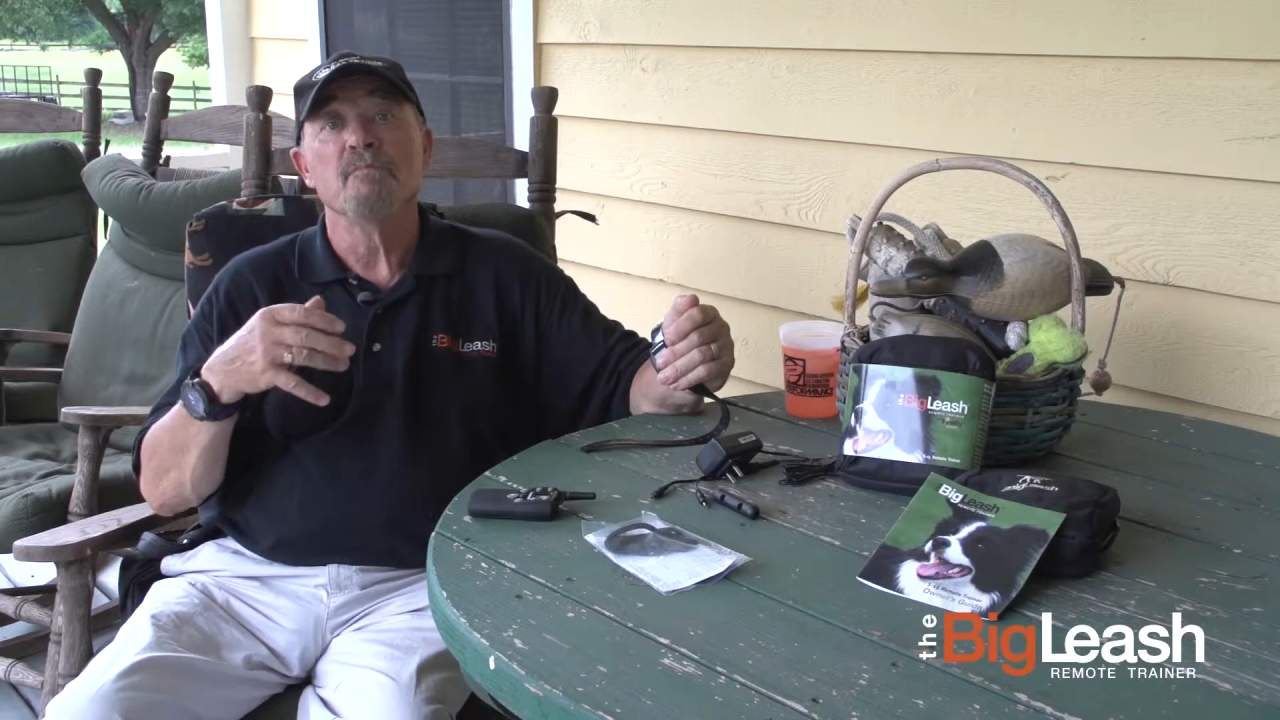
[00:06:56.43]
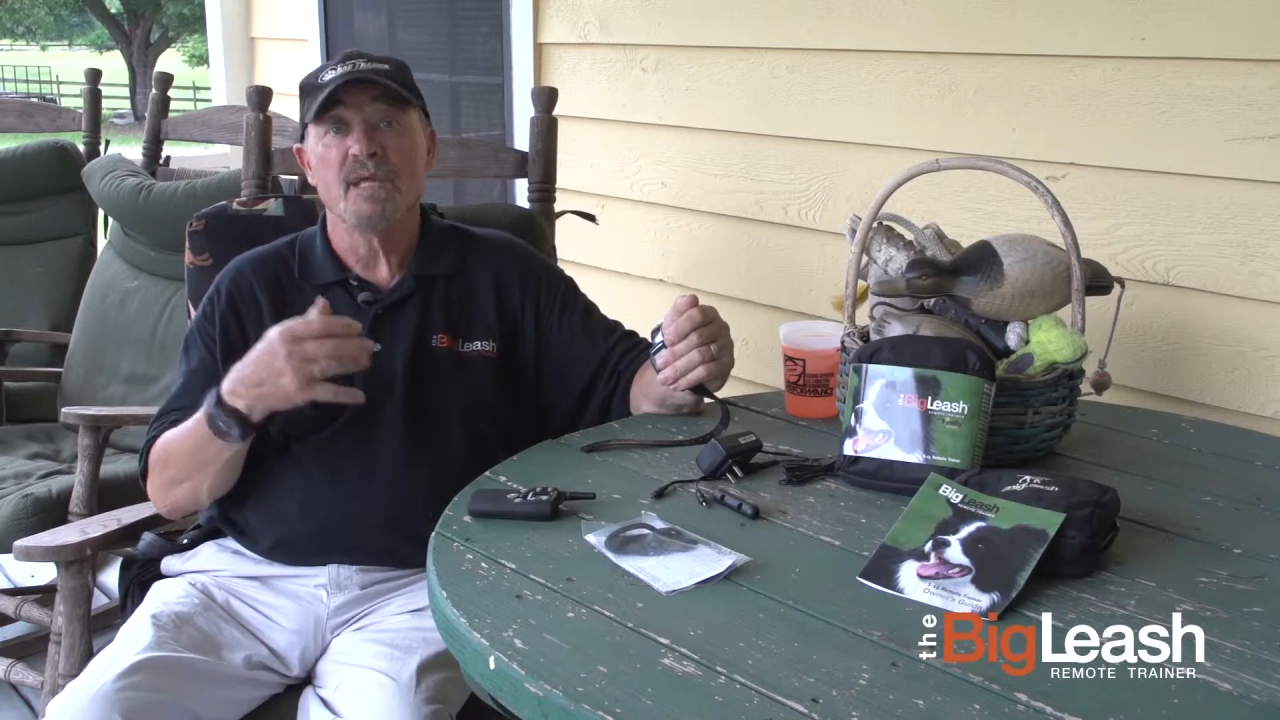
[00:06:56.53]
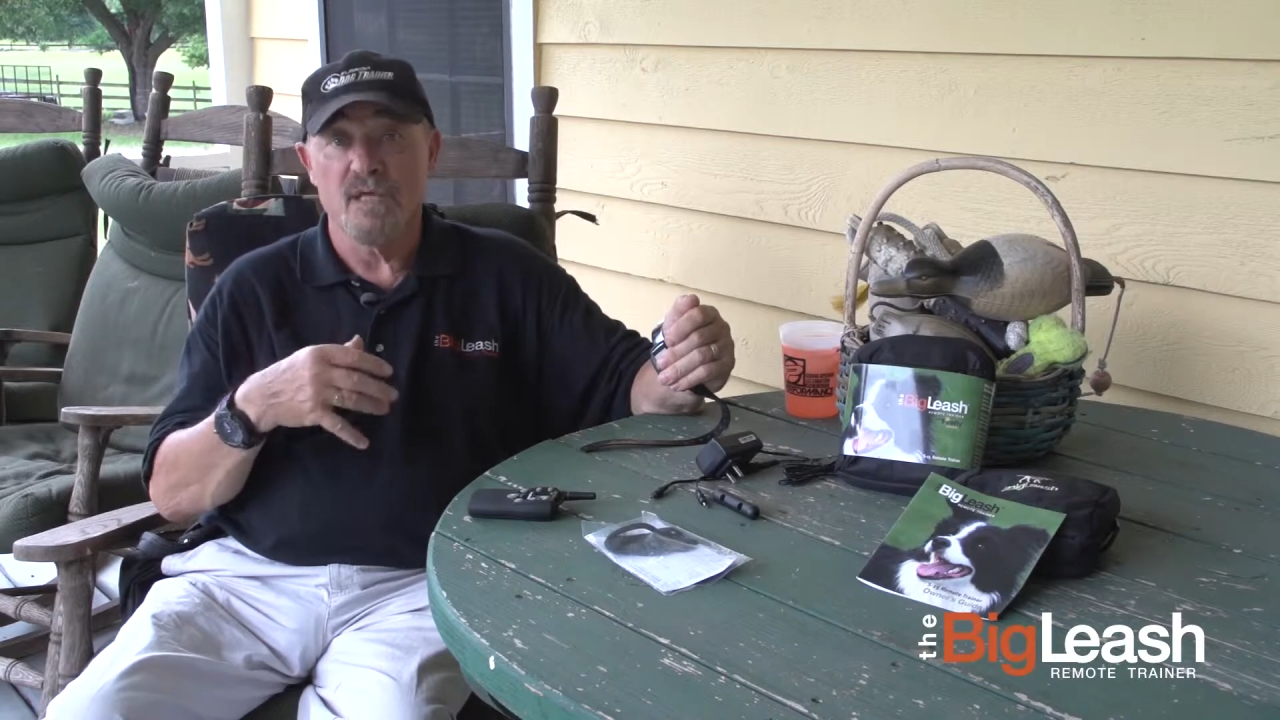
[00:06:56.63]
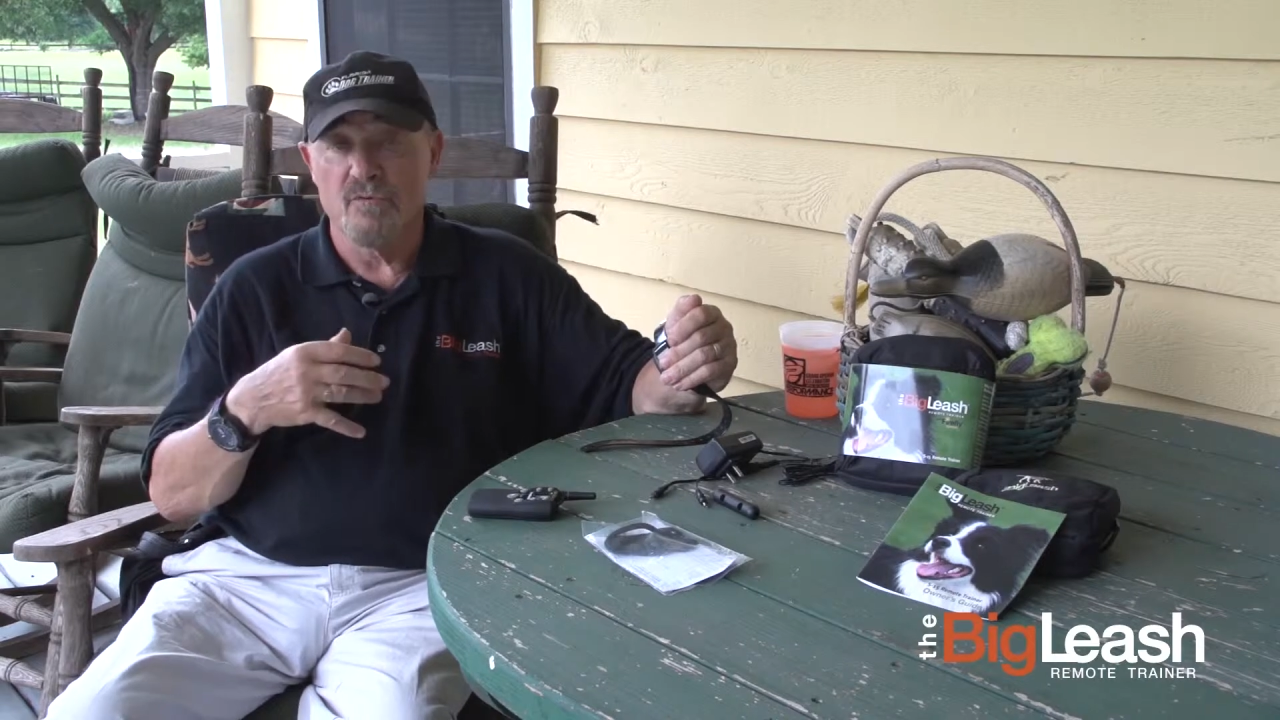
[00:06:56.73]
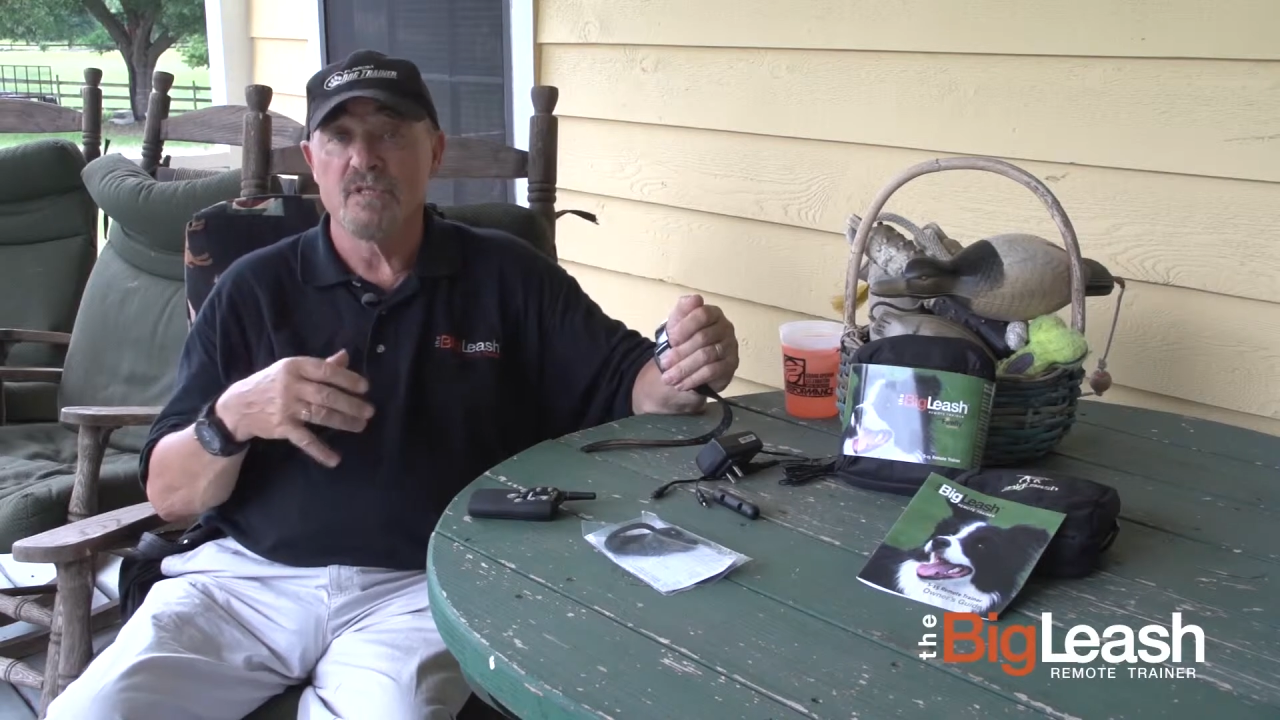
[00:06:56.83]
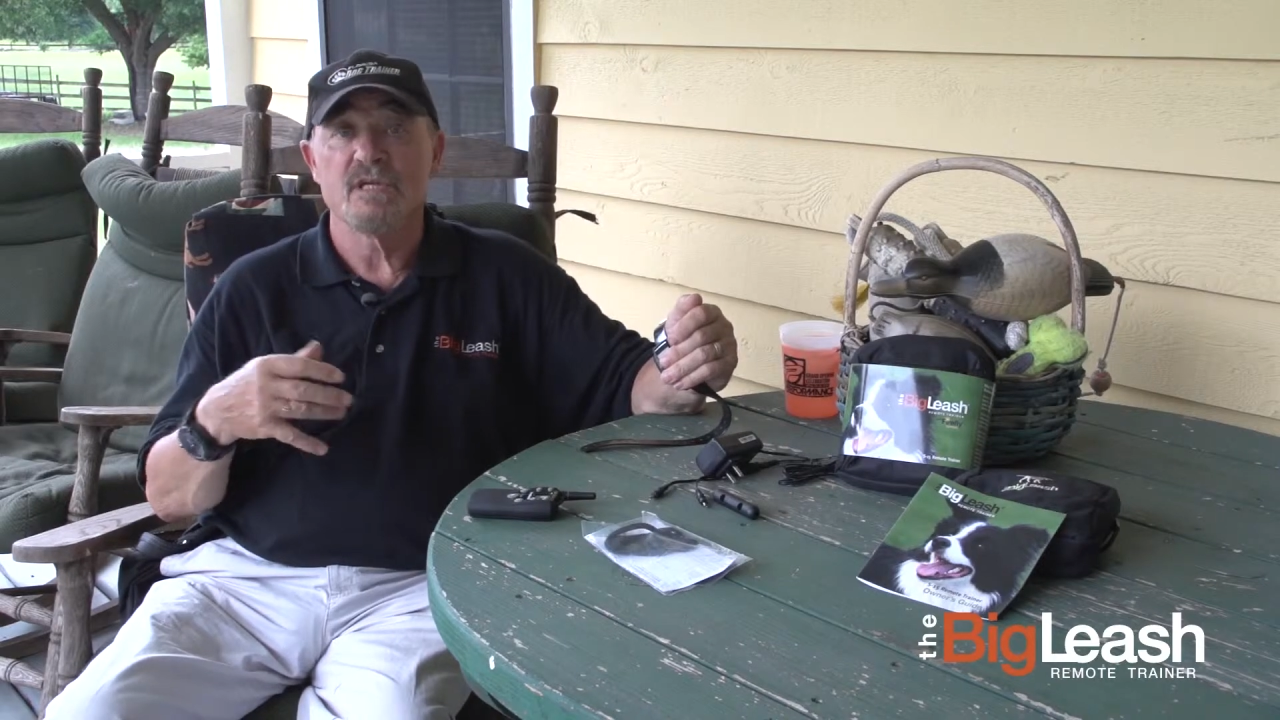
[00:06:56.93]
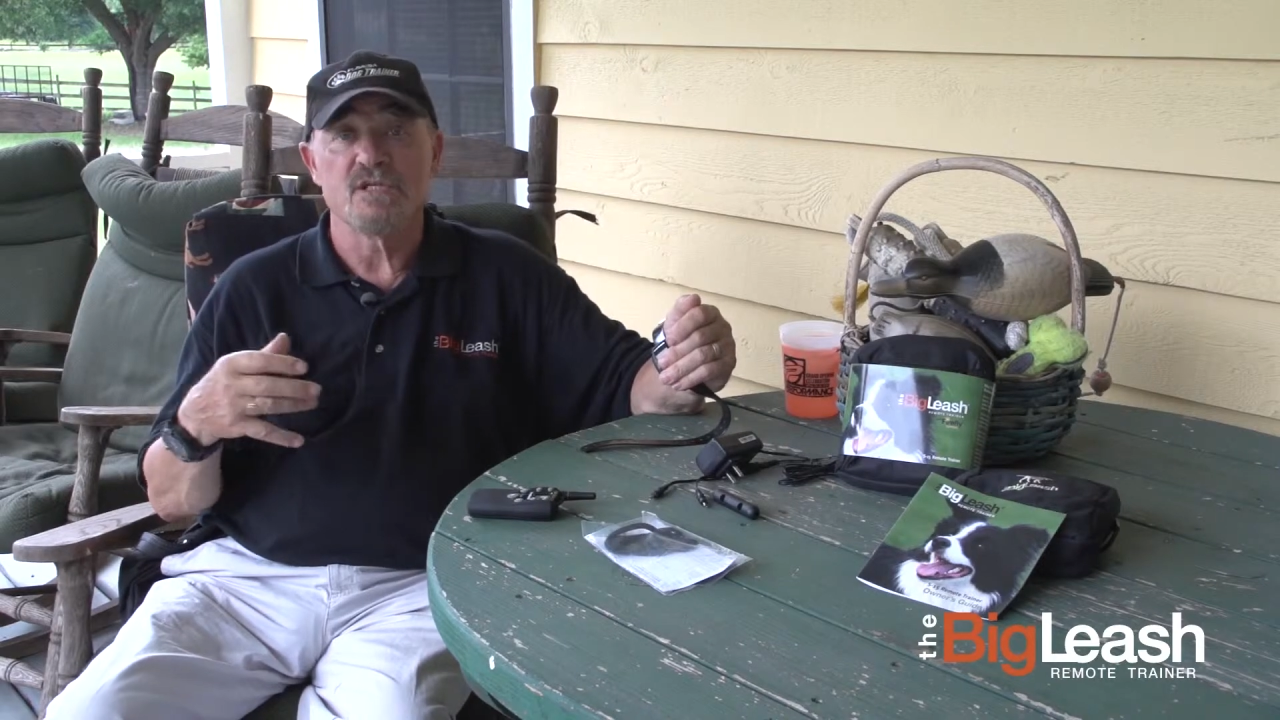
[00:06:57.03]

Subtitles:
being within